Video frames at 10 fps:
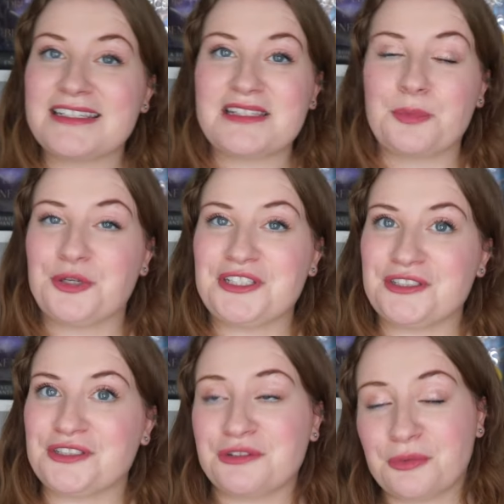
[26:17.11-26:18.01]
is The
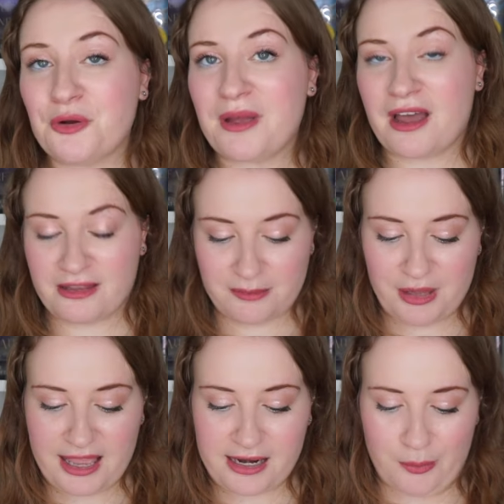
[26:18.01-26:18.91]
Prisoner's Throne by Holly
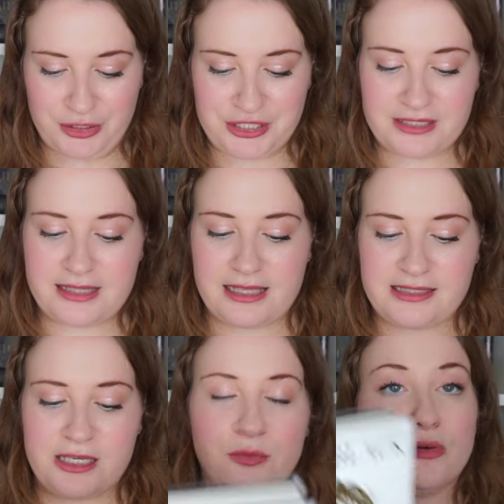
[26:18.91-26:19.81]
Black, which is the
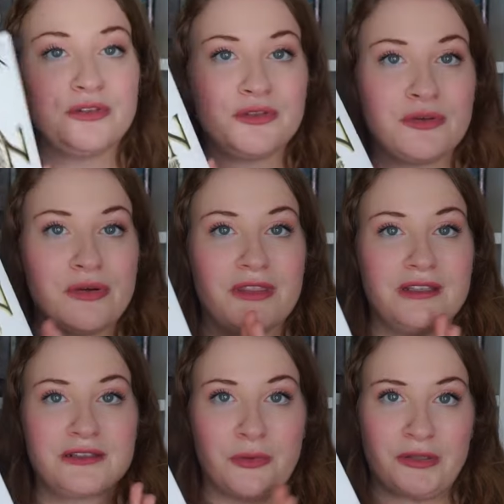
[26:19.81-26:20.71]
sequel to The
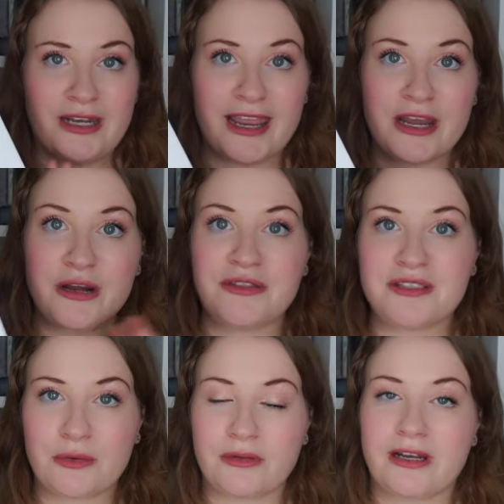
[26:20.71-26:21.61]
Stolen Heir. The
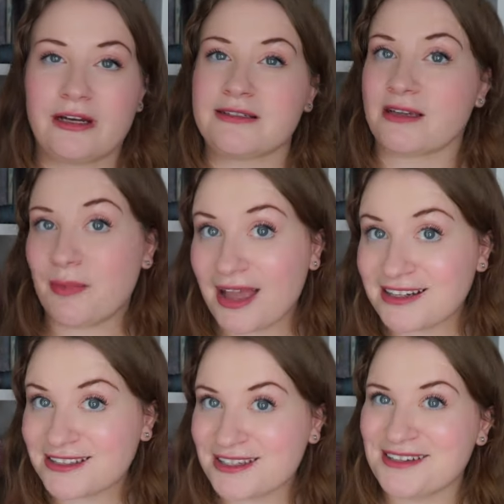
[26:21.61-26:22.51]
Stolen Heir is a
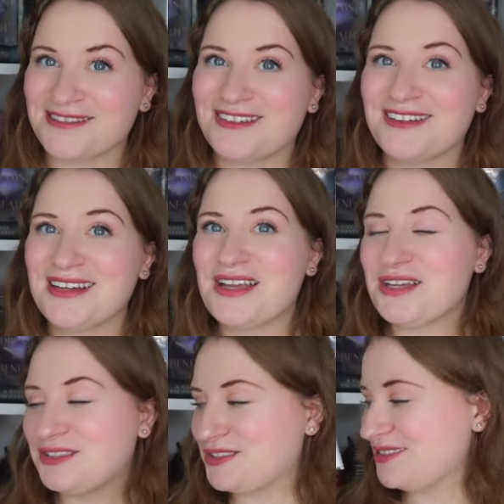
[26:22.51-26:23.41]
companion sequel
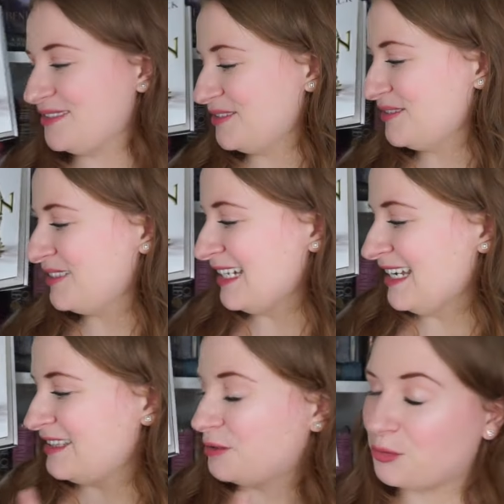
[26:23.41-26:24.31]
to
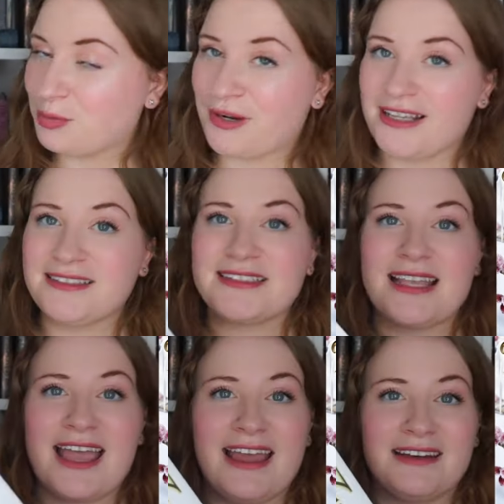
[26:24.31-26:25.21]
The Cruel Prince,
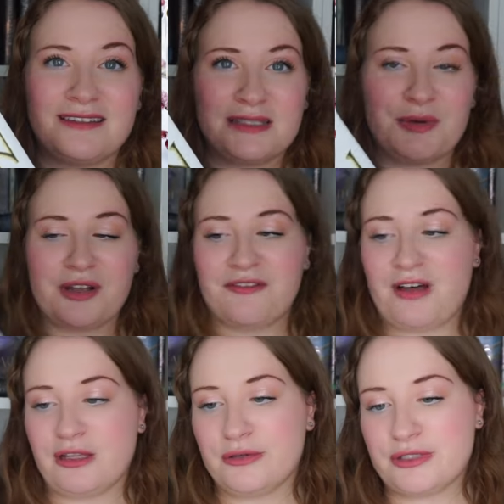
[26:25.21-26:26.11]
and this book
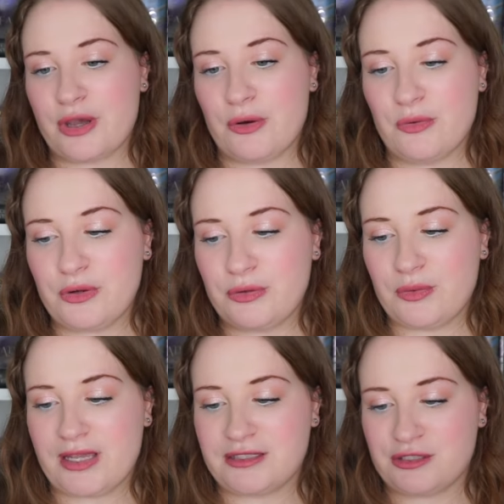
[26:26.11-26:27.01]
follows Oak, who
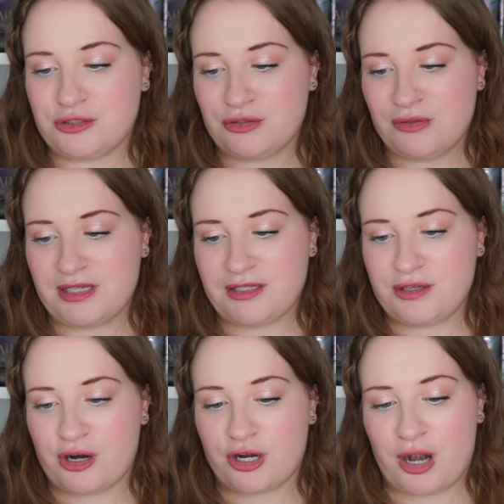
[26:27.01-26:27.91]
is Jude's
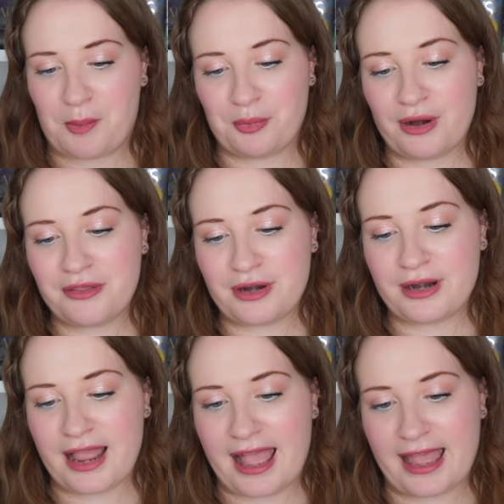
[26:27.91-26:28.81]
younger
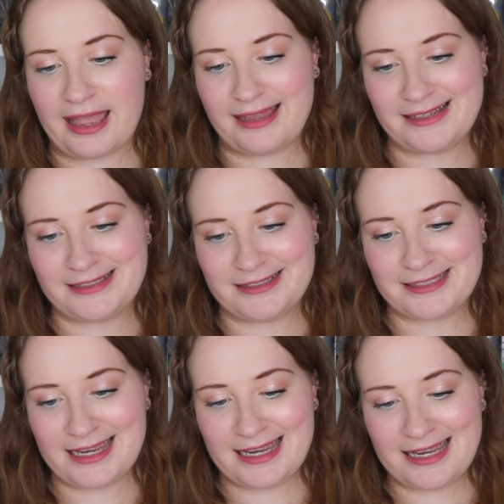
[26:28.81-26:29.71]
brother, and